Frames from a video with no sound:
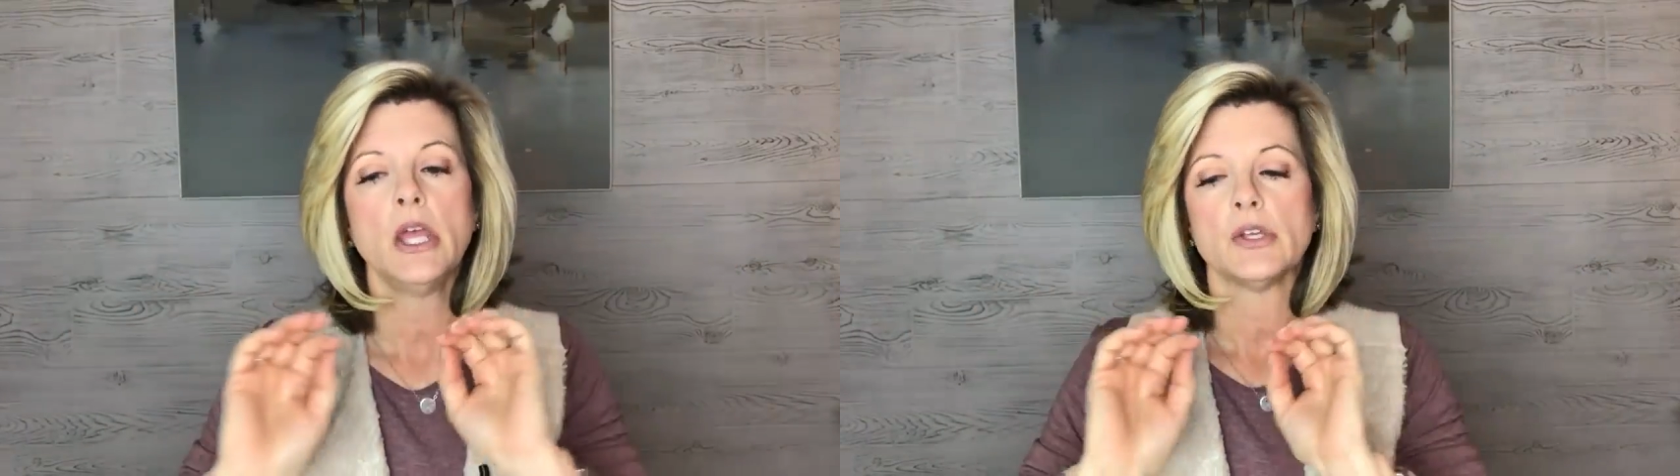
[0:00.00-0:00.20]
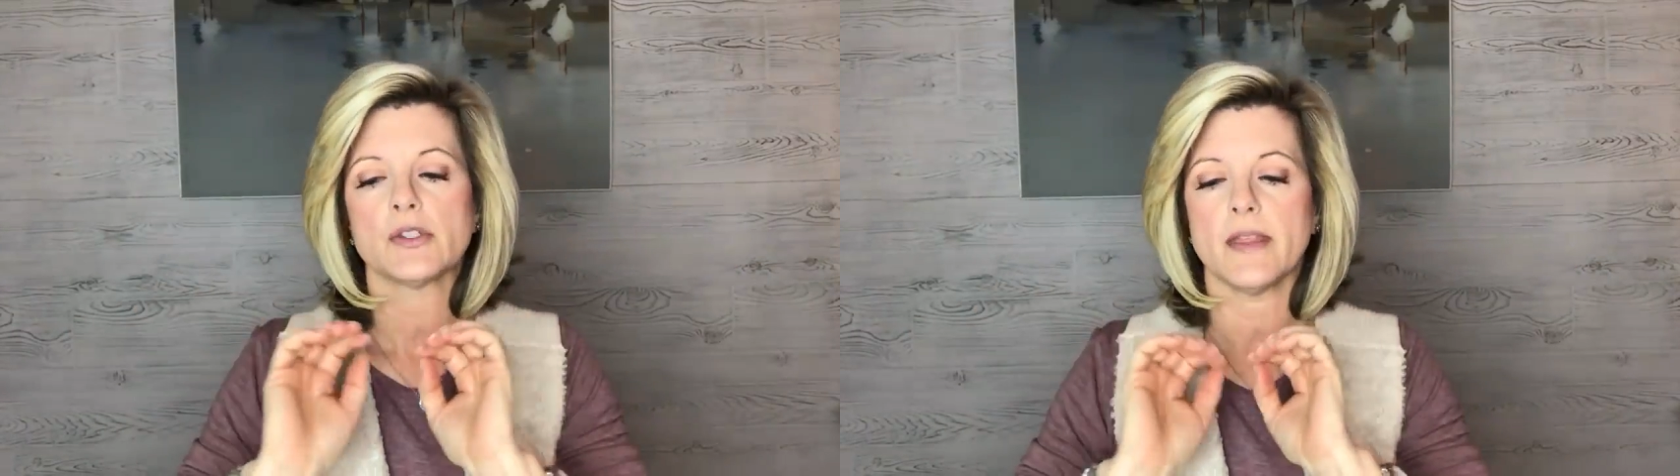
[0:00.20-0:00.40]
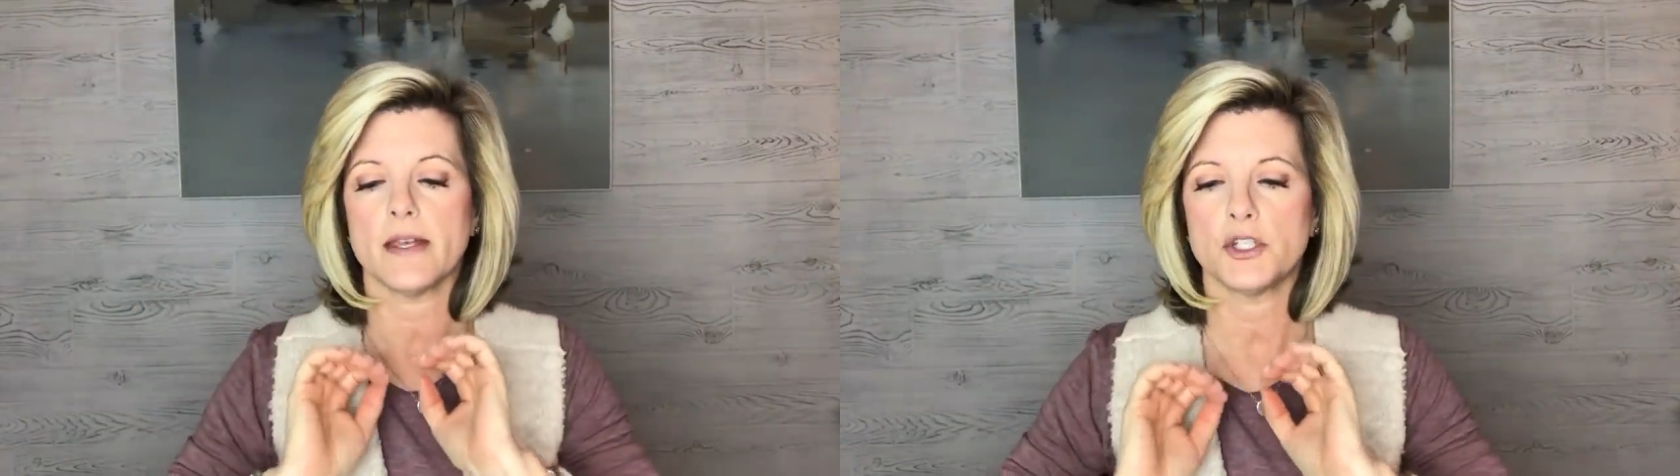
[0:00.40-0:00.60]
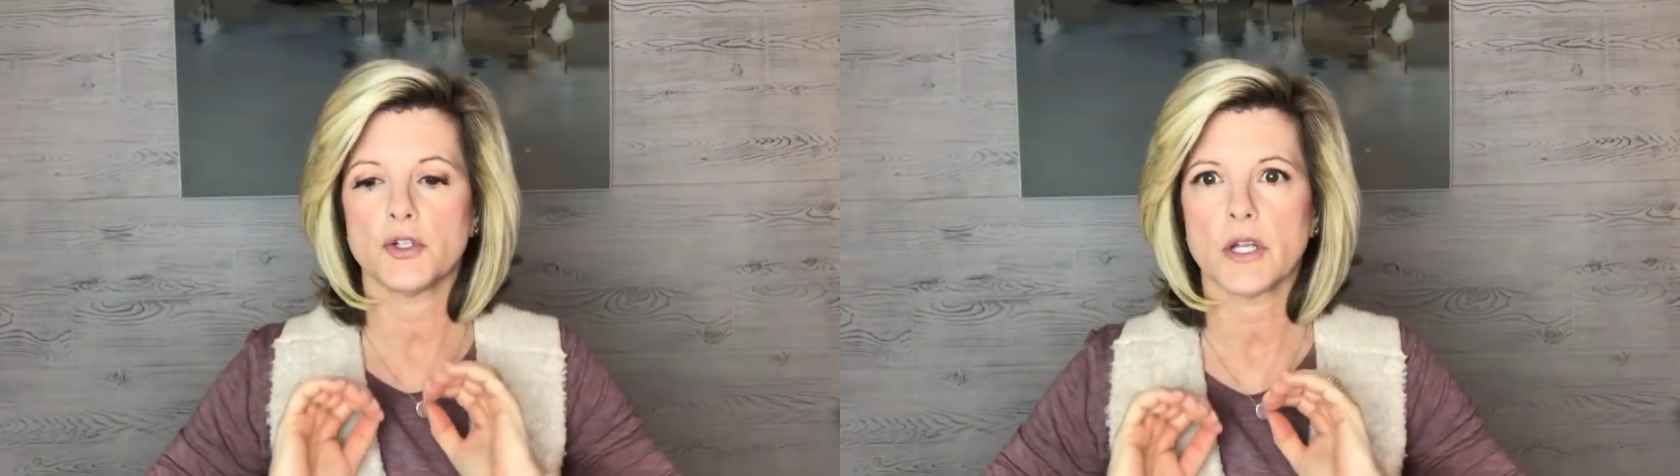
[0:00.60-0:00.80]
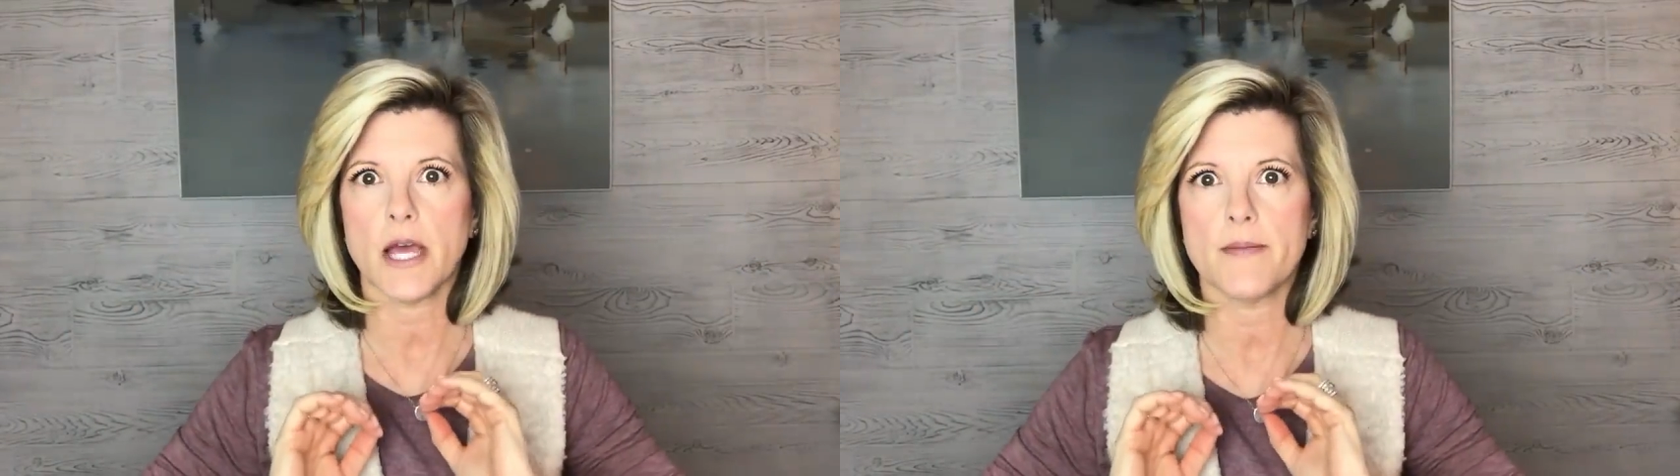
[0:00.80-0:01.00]
so that as
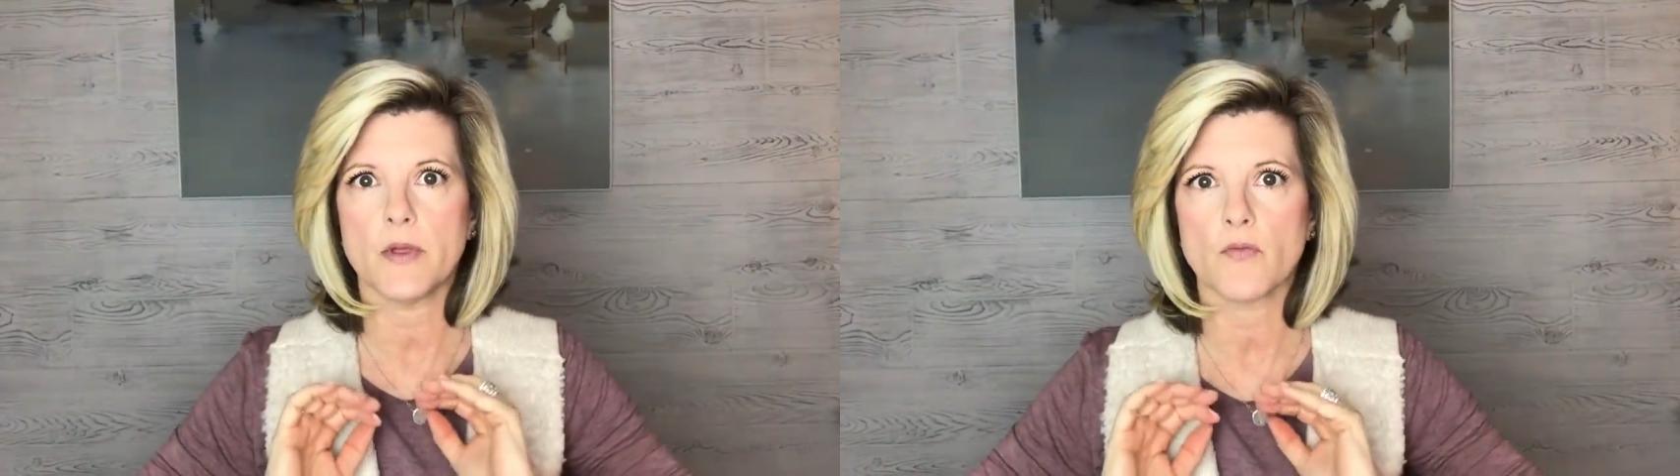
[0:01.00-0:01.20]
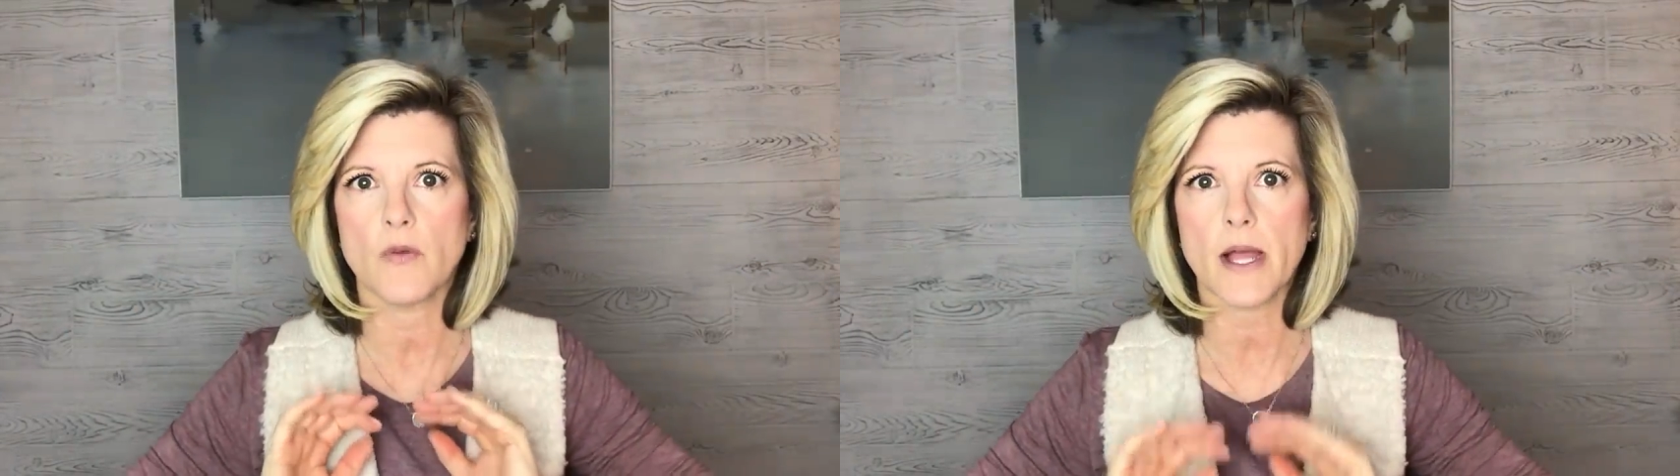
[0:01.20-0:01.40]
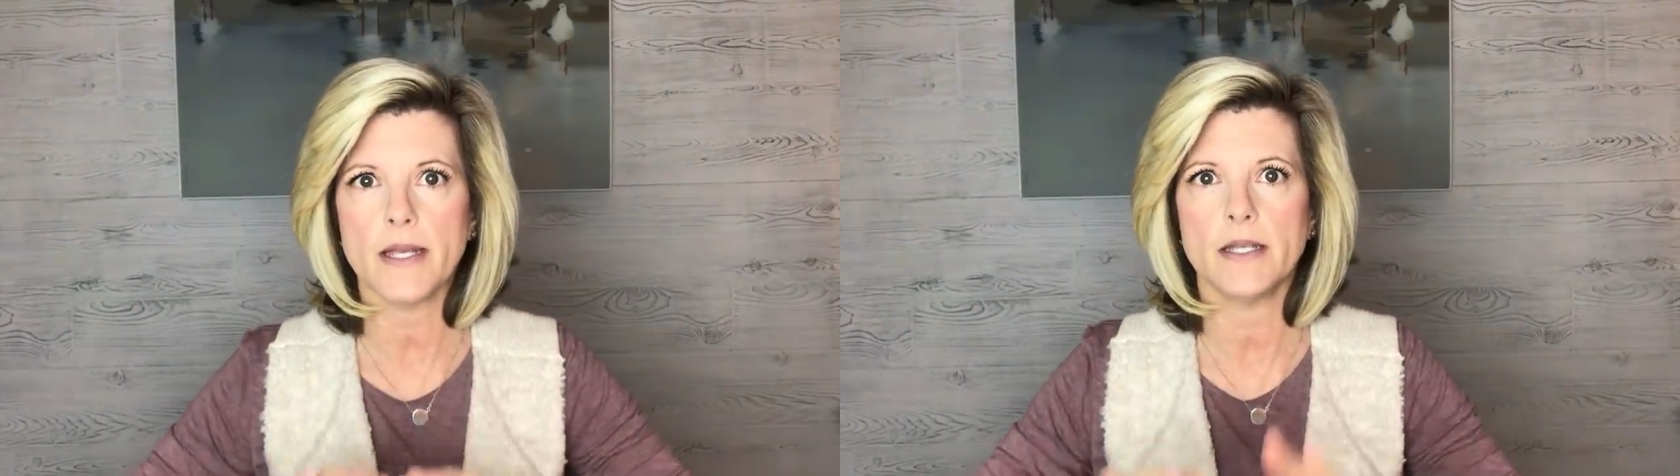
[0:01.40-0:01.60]
you're coming right